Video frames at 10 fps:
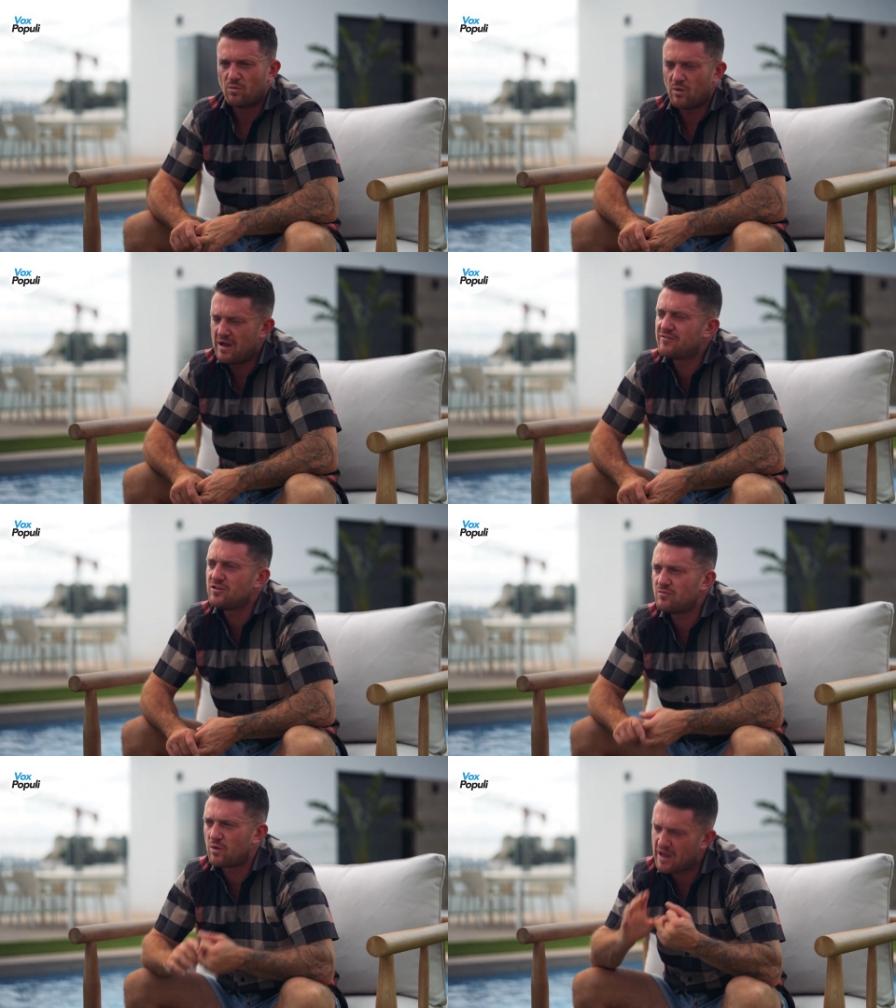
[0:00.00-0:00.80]

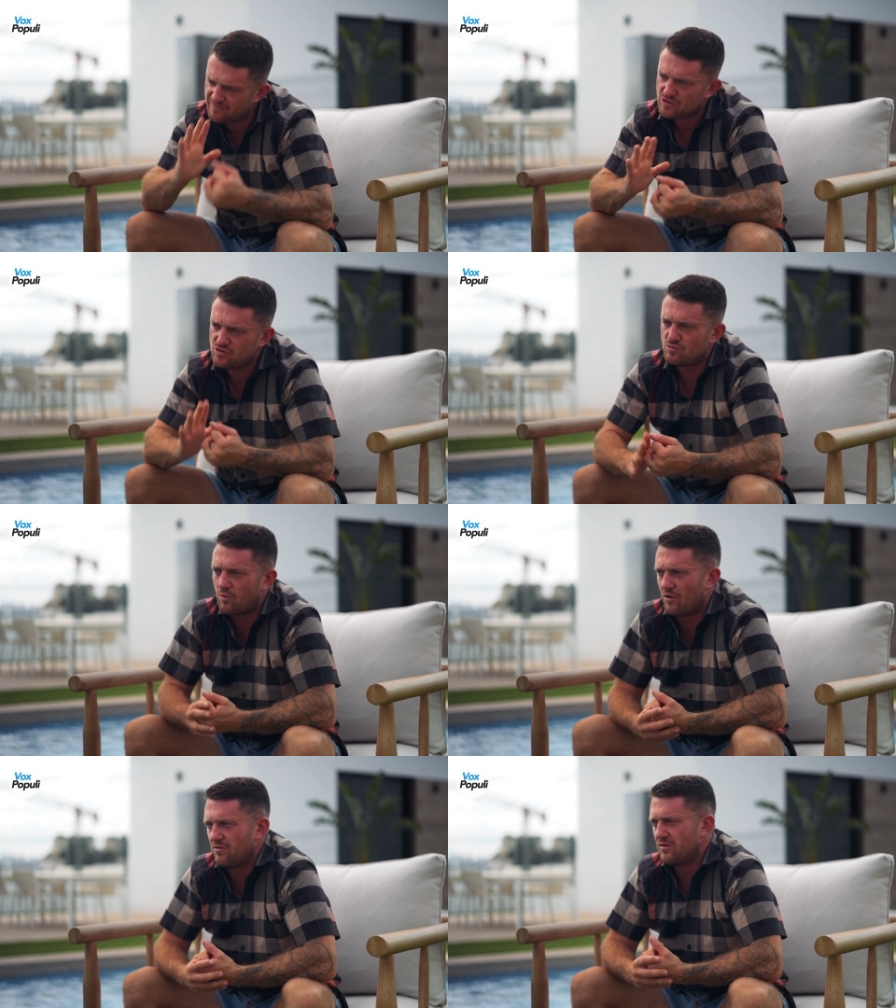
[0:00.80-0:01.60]
whatever you
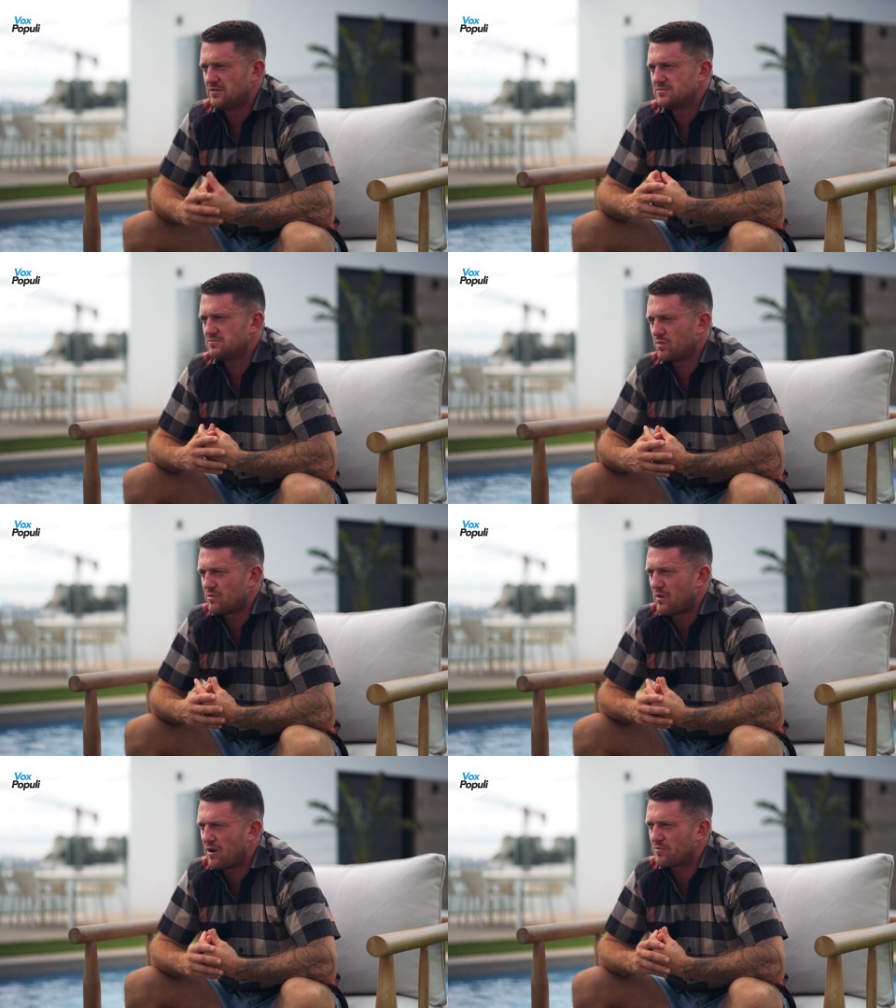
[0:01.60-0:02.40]
want,
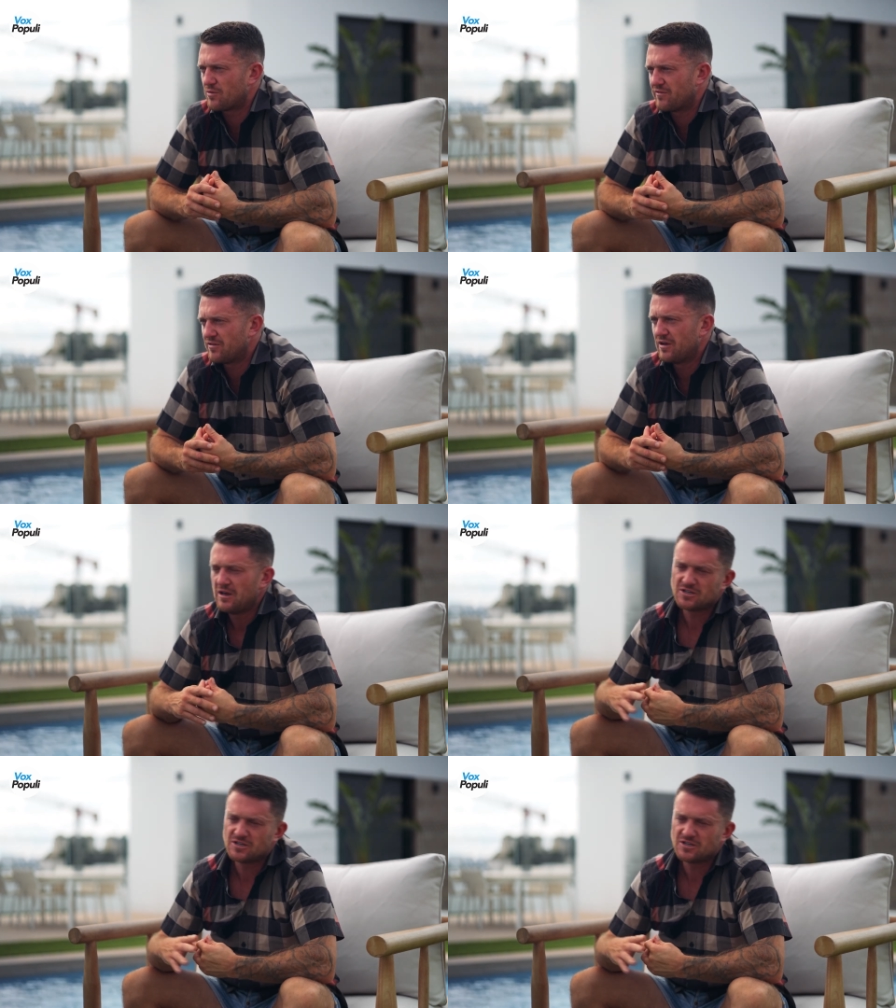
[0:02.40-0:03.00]
we will help you with.